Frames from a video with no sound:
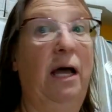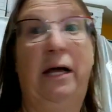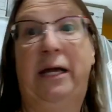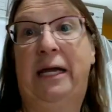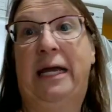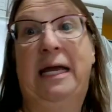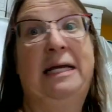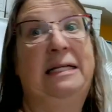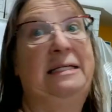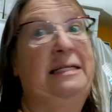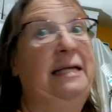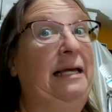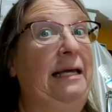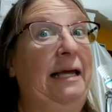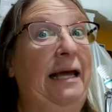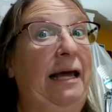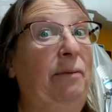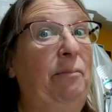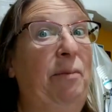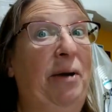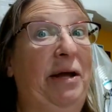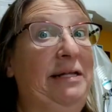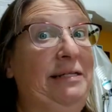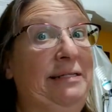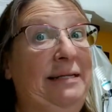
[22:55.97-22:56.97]
can't say
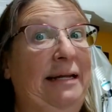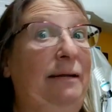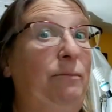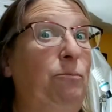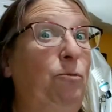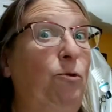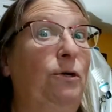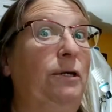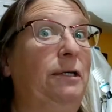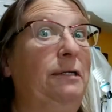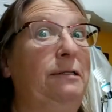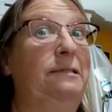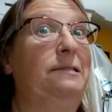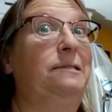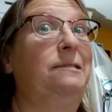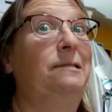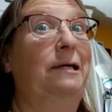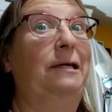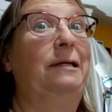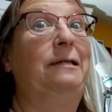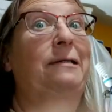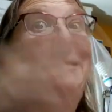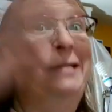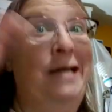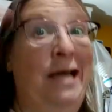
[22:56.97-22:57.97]
gigabytes anymore because it's
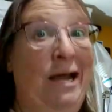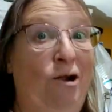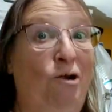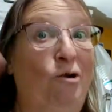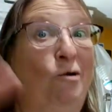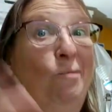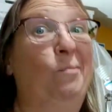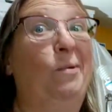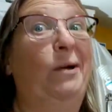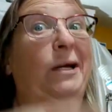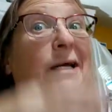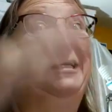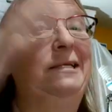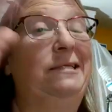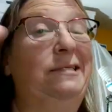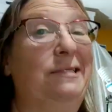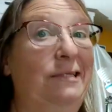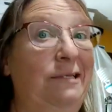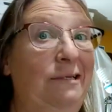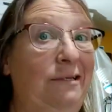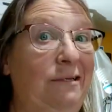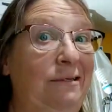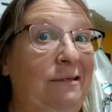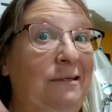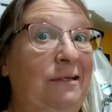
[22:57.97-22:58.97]
like terabytes
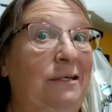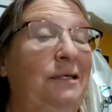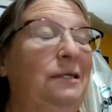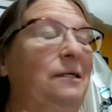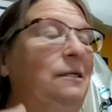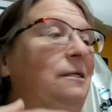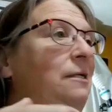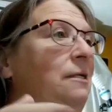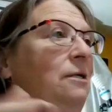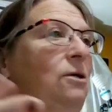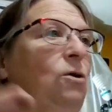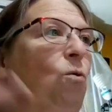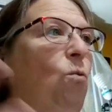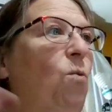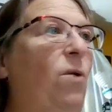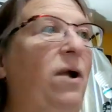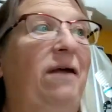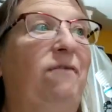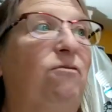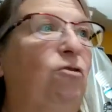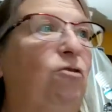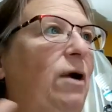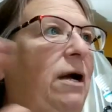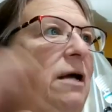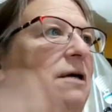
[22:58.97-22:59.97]
and
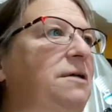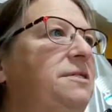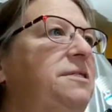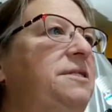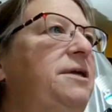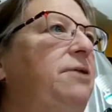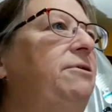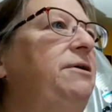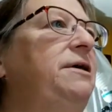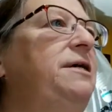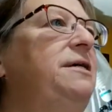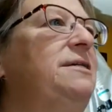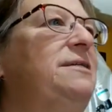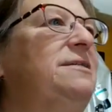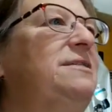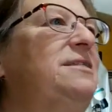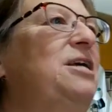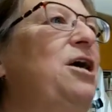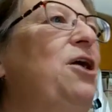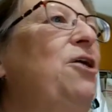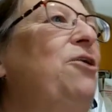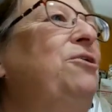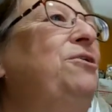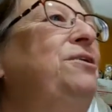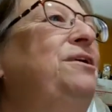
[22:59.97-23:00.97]
whatever else there is.
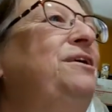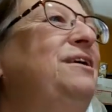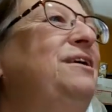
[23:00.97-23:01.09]
So